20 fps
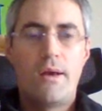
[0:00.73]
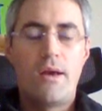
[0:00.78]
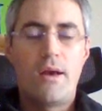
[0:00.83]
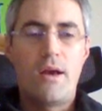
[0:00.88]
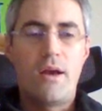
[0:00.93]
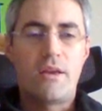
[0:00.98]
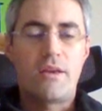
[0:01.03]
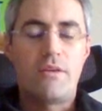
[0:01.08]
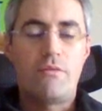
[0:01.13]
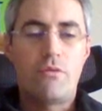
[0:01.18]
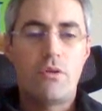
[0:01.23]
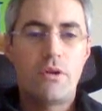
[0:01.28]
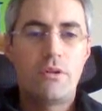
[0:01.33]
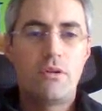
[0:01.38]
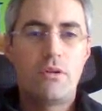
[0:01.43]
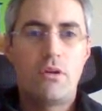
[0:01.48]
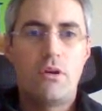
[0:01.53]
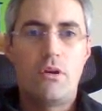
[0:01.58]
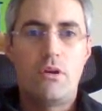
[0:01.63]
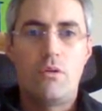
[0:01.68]
Hi
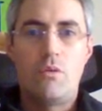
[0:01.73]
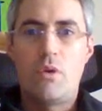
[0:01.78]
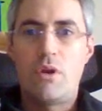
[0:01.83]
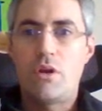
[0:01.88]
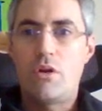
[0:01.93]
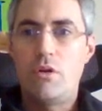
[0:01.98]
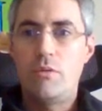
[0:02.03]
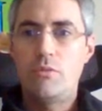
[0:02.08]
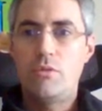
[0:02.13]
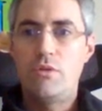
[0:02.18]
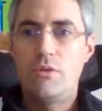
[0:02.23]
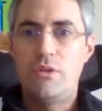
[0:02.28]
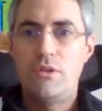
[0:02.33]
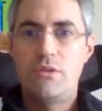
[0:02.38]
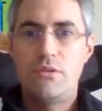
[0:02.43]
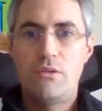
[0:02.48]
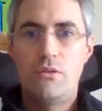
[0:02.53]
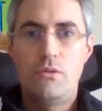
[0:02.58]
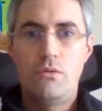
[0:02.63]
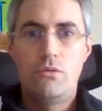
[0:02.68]
everyone, welcome to
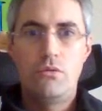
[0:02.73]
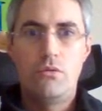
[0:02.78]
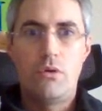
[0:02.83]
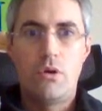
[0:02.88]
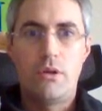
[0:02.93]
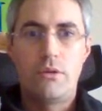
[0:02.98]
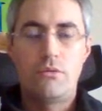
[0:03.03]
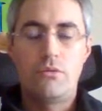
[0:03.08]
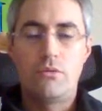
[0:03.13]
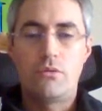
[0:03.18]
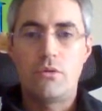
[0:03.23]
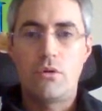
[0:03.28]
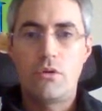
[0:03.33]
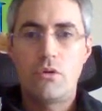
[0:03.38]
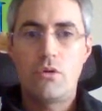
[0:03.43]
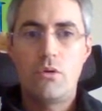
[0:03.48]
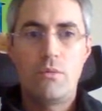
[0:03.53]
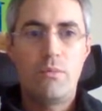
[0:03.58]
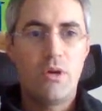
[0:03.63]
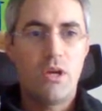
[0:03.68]
this new
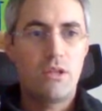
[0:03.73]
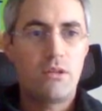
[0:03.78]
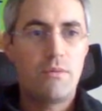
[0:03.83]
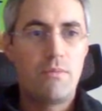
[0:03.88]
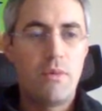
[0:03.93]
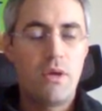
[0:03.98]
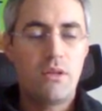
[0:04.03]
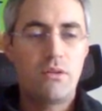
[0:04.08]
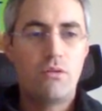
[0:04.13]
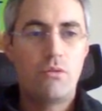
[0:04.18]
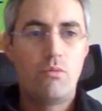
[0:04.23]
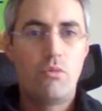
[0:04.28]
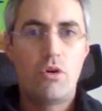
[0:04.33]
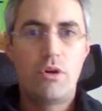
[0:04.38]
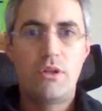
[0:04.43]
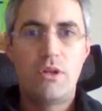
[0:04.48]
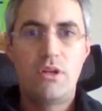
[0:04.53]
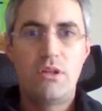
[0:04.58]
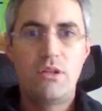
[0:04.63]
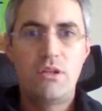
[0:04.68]
tutorial about Matomo
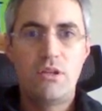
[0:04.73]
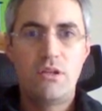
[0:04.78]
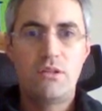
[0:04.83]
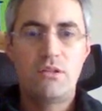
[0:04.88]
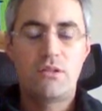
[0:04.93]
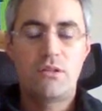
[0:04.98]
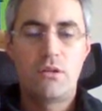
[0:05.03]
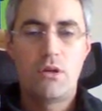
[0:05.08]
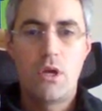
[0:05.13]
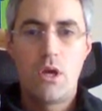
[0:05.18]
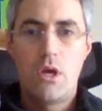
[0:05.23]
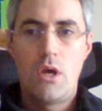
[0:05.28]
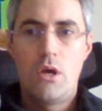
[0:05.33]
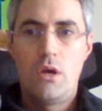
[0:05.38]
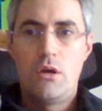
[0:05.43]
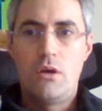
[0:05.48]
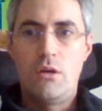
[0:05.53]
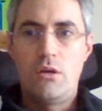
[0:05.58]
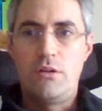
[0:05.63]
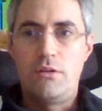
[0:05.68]
analytics.
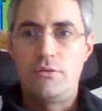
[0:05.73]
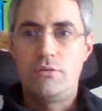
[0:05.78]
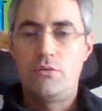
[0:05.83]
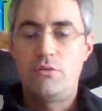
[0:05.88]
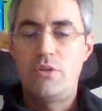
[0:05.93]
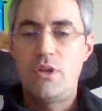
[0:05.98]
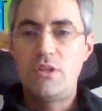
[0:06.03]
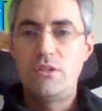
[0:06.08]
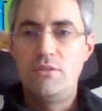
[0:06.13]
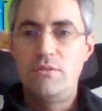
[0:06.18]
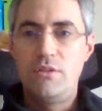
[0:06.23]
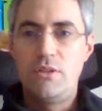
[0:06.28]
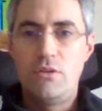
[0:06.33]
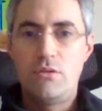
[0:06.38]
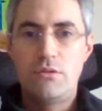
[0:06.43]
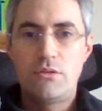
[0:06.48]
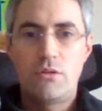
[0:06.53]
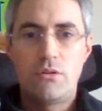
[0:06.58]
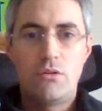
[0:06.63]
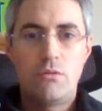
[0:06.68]
Today's
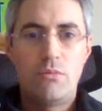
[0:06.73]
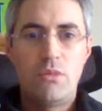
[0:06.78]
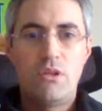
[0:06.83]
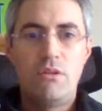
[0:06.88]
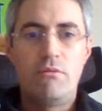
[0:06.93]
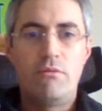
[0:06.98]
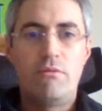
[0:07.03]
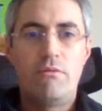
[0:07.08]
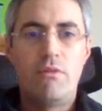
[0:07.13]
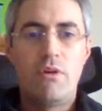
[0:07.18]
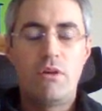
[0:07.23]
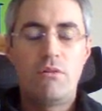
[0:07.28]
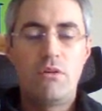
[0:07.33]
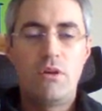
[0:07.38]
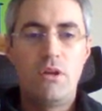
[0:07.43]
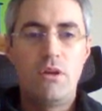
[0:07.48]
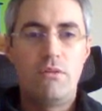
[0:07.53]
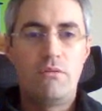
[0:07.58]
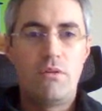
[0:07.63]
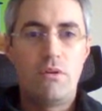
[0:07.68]
video is going to be
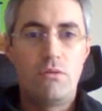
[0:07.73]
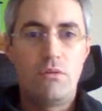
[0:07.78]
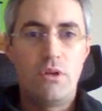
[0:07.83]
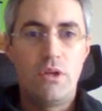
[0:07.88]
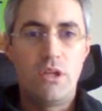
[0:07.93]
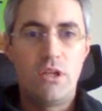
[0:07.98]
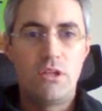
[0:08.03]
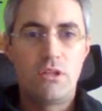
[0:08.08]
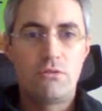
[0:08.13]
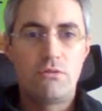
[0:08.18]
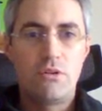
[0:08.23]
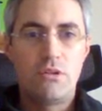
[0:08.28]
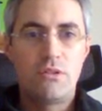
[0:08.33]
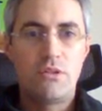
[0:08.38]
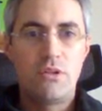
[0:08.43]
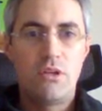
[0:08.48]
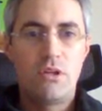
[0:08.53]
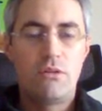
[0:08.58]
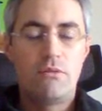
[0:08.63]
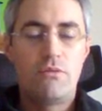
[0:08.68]
very
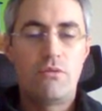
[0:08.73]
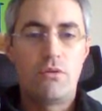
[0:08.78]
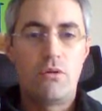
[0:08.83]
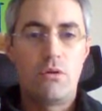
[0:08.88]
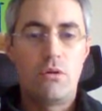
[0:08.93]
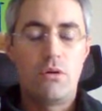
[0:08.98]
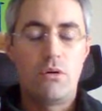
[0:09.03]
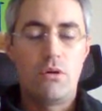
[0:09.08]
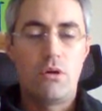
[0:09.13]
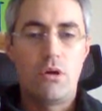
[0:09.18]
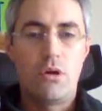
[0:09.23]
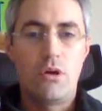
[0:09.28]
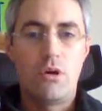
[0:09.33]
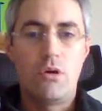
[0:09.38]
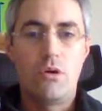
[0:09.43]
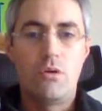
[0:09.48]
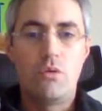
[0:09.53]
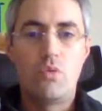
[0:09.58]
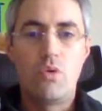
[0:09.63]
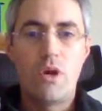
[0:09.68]
interesting for
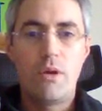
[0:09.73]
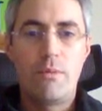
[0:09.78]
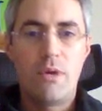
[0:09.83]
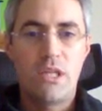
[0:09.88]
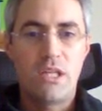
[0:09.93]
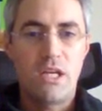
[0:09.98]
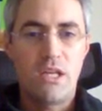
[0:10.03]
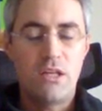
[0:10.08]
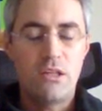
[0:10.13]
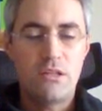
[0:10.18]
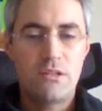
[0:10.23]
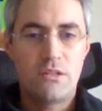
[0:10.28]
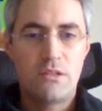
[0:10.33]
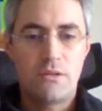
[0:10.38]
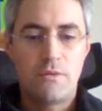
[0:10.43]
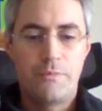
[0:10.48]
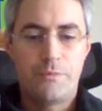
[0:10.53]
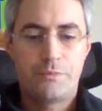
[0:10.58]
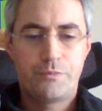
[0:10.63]
web analysts.